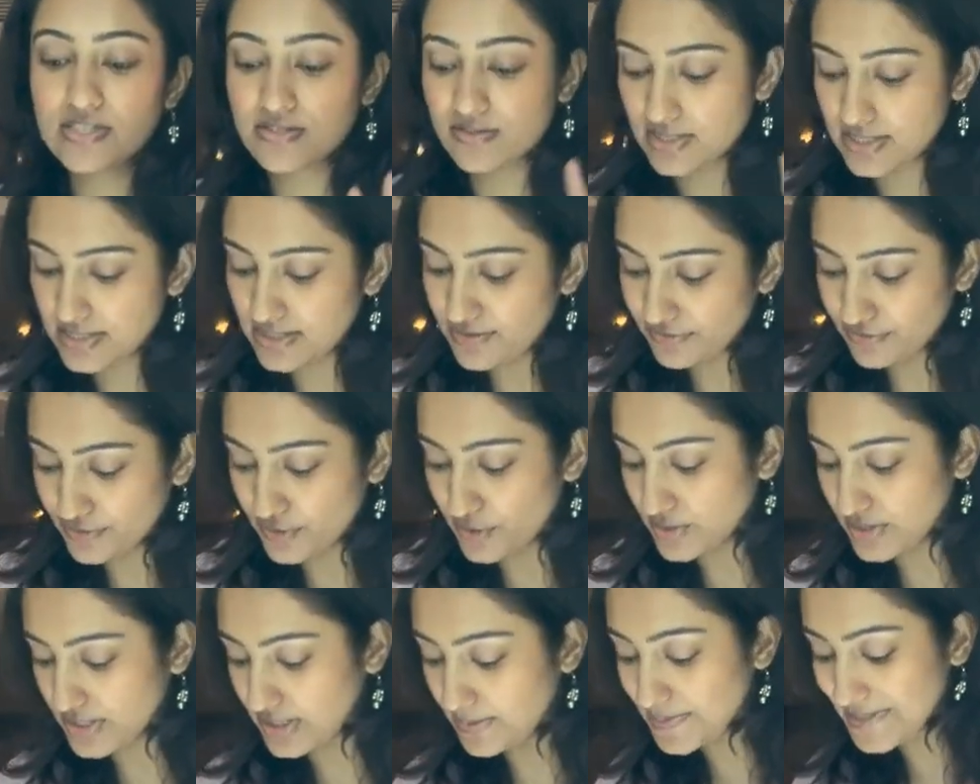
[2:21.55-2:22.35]
So these are a
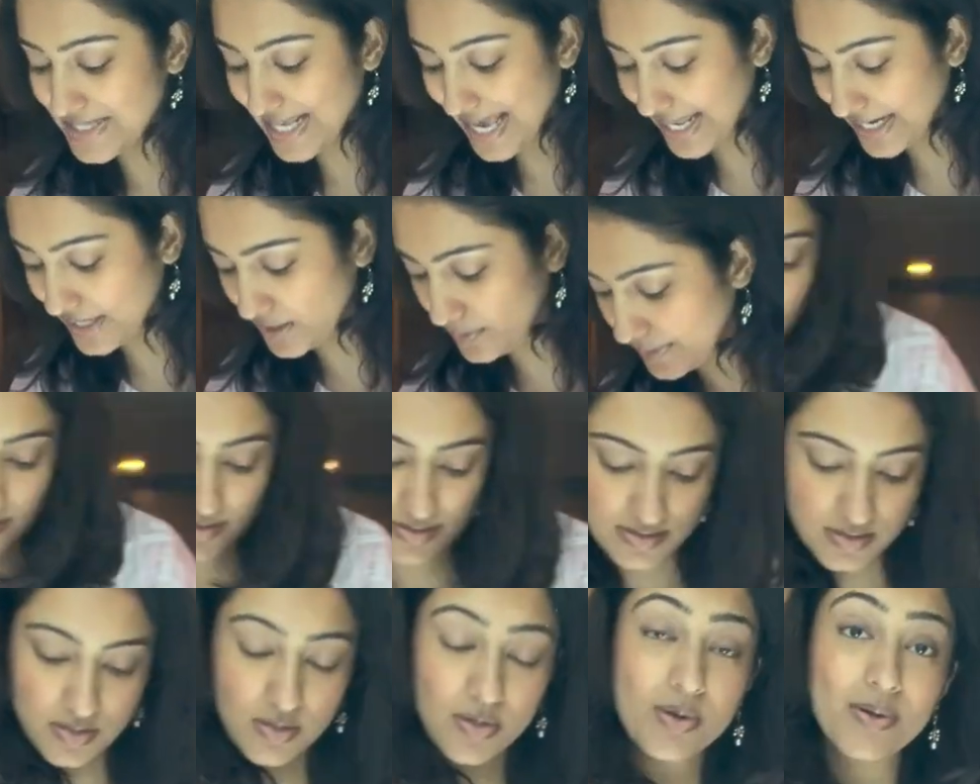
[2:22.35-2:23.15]
few tips anyway.
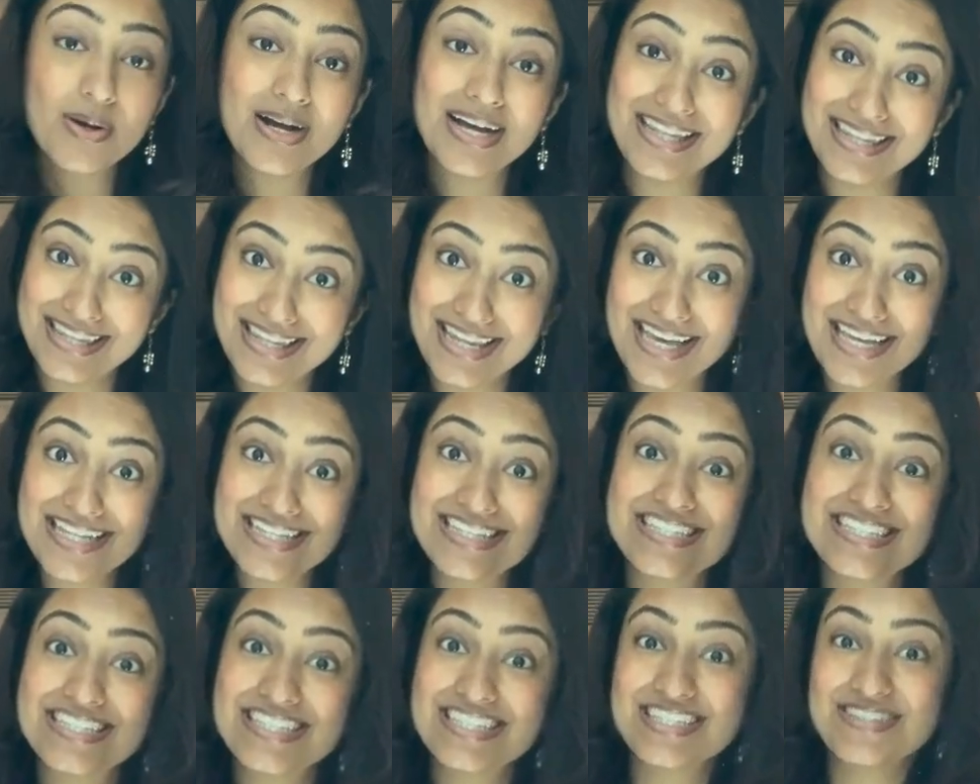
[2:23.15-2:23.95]
So
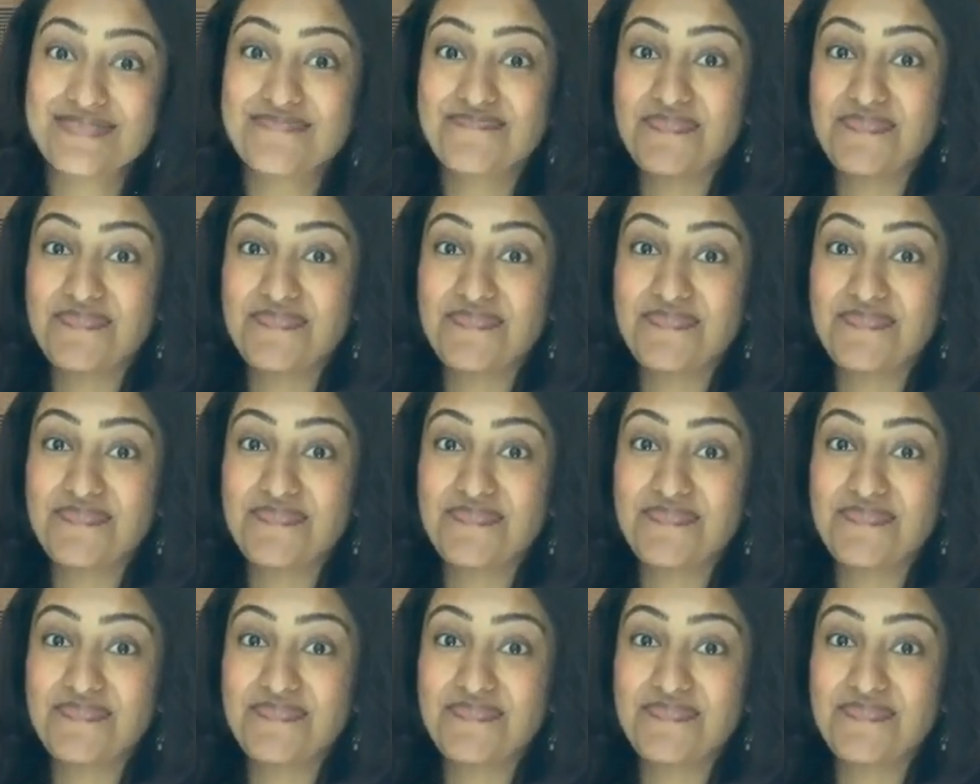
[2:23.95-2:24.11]
let's